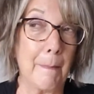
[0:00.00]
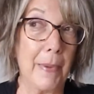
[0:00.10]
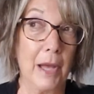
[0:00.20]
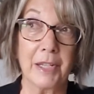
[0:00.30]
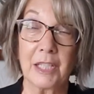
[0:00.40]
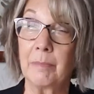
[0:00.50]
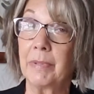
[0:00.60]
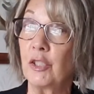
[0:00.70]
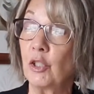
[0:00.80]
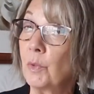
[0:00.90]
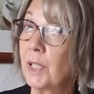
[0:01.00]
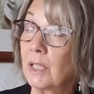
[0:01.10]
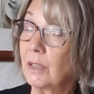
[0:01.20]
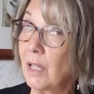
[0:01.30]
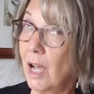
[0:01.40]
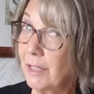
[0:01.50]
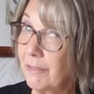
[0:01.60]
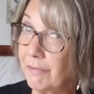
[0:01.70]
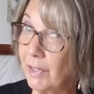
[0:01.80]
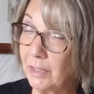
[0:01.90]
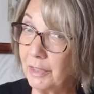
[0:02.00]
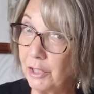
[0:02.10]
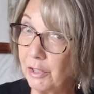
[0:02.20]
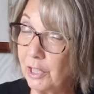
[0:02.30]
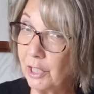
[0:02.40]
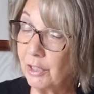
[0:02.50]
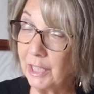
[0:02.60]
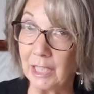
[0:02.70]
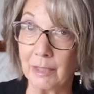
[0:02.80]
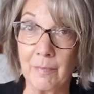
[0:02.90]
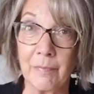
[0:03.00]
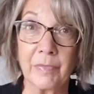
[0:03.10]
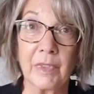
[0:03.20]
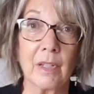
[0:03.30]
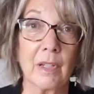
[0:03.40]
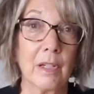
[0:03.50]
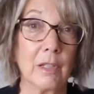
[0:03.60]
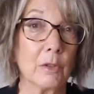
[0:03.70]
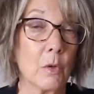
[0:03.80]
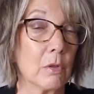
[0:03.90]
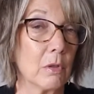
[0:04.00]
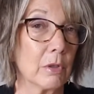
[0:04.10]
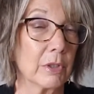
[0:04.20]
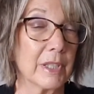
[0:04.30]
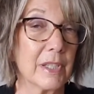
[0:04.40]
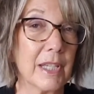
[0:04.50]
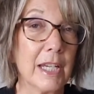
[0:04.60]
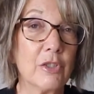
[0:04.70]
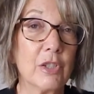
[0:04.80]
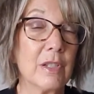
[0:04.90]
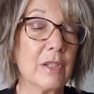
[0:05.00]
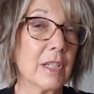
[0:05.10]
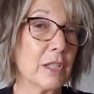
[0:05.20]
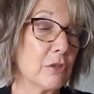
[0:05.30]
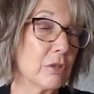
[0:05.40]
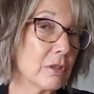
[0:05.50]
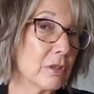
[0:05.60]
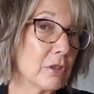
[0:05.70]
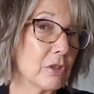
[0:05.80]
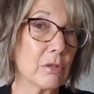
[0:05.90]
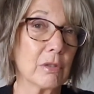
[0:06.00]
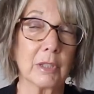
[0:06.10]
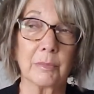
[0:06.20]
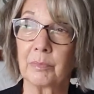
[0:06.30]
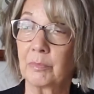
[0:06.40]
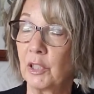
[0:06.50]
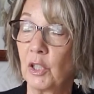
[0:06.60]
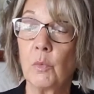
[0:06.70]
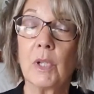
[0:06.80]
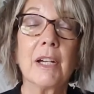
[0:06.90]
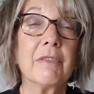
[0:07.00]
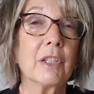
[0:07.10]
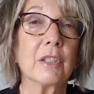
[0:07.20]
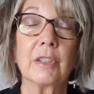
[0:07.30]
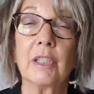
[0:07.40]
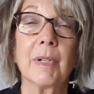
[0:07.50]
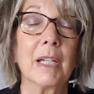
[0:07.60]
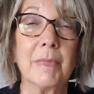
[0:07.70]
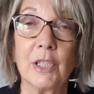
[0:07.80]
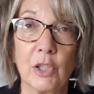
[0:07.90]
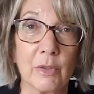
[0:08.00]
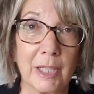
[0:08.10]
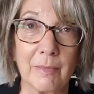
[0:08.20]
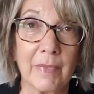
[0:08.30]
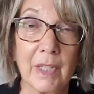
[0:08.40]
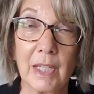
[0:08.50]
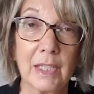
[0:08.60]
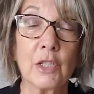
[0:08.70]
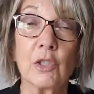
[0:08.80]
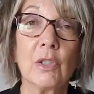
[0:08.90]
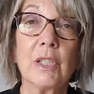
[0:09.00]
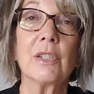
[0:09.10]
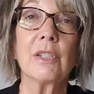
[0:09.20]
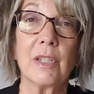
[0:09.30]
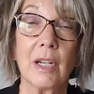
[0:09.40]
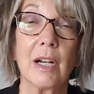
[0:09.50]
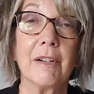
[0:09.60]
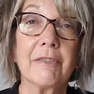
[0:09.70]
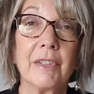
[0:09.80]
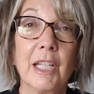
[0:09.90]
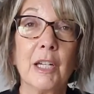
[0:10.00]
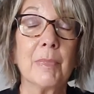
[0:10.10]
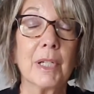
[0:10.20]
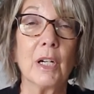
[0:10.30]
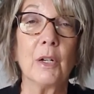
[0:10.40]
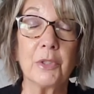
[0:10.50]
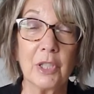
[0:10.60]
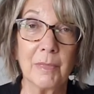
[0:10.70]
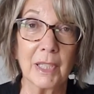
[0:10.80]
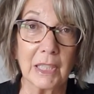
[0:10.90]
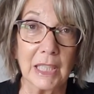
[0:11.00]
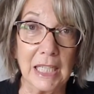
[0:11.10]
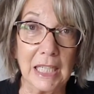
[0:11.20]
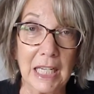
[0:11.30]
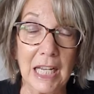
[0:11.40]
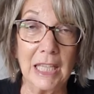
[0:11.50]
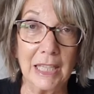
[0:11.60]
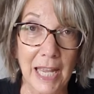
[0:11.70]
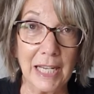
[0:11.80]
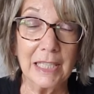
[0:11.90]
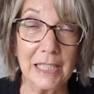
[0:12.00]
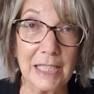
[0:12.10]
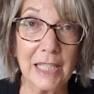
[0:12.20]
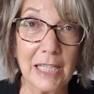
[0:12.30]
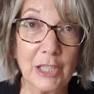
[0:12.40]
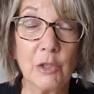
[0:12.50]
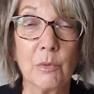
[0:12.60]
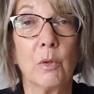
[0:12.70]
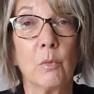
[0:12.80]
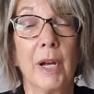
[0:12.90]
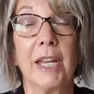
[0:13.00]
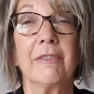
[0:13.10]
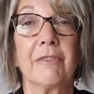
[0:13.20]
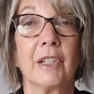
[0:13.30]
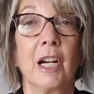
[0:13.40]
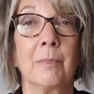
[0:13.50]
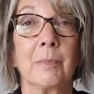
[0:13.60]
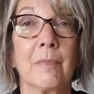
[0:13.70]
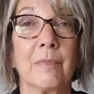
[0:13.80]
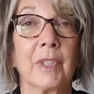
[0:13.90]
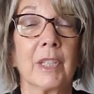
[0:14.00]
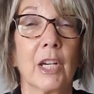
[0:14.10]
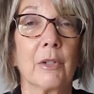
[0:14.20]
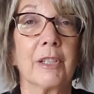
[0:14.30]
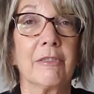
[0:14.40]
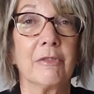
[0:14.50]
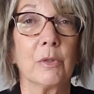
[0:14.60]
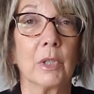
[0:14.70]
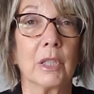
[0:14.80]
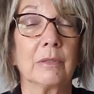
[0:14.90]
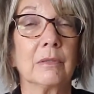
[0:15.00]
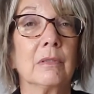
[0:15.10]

possibly doing a lot of volunteering, local organizations at church, or whatever you might be doing. And it's good stuff, but ultimately that can take you away from caring for